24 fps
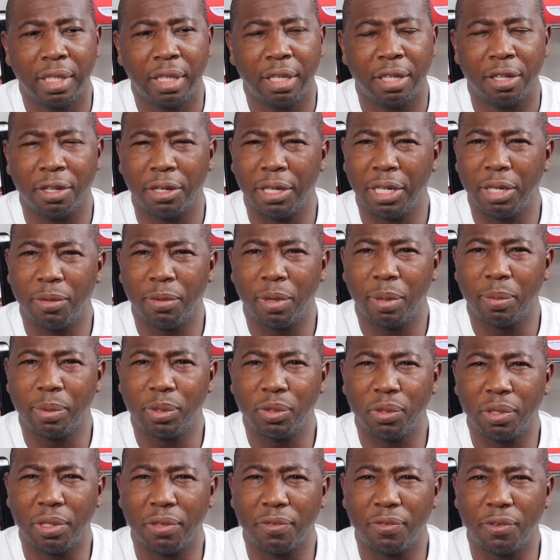You know, anywhere
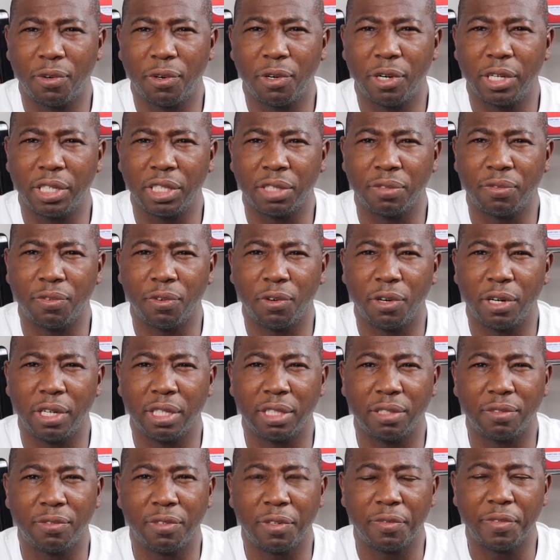between $400 and
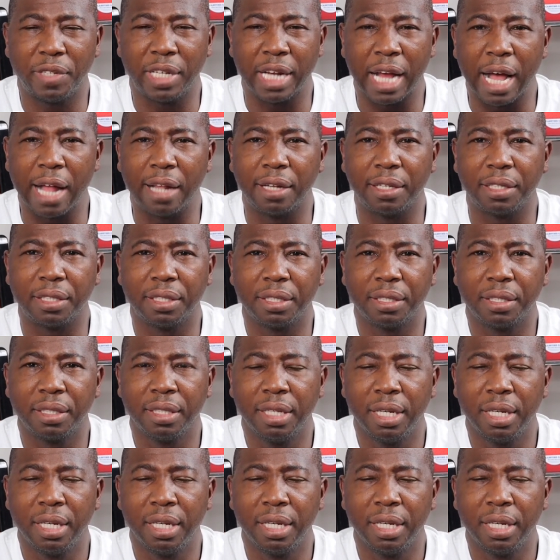$450